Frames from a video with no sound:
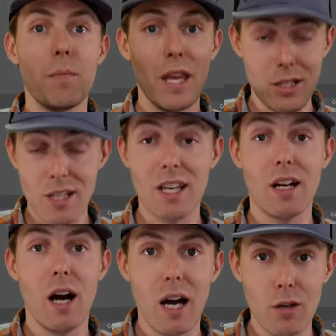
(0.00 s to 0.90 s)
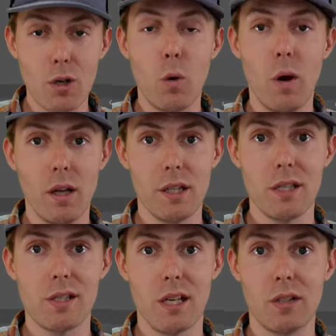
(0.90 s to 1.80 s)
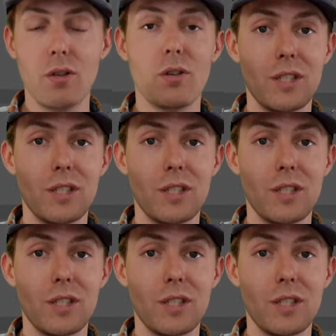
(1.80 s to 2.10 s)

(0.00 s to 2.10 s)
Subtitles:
and to get a higher quality signal,